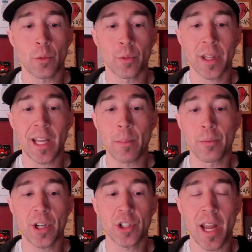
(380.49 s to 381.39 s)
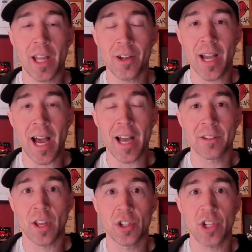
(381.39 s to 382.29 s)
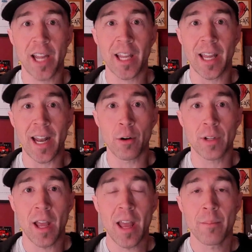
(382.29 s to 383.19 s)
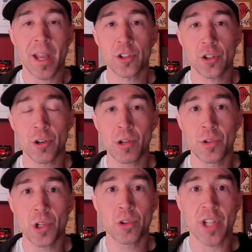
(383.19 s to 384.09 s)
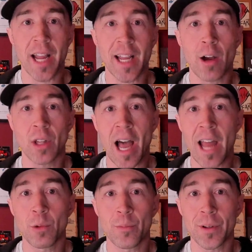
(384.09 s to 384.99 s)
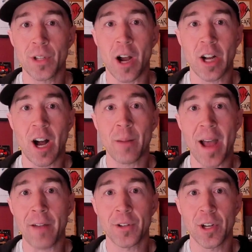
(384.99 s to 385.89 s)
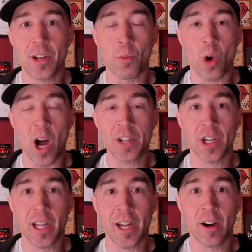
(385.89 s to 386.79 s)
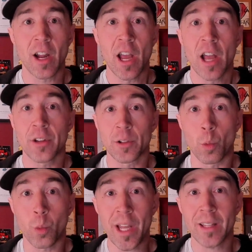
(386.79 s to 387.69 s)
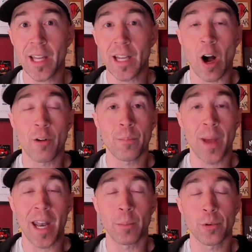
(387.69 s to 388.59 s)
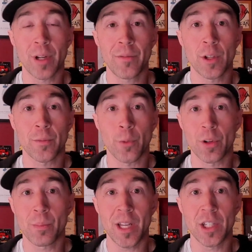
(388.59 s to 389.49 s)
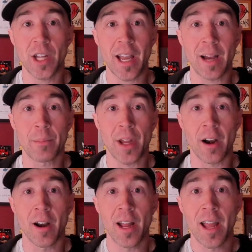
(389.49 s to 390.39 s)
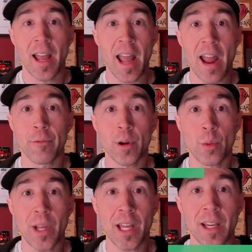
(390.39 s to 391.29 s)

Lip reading: Really appreciate you guys checking it out. Make sure you do check out linemovement.com after you're done watching here. There's weekly golf betting previews for the PGA up there every week.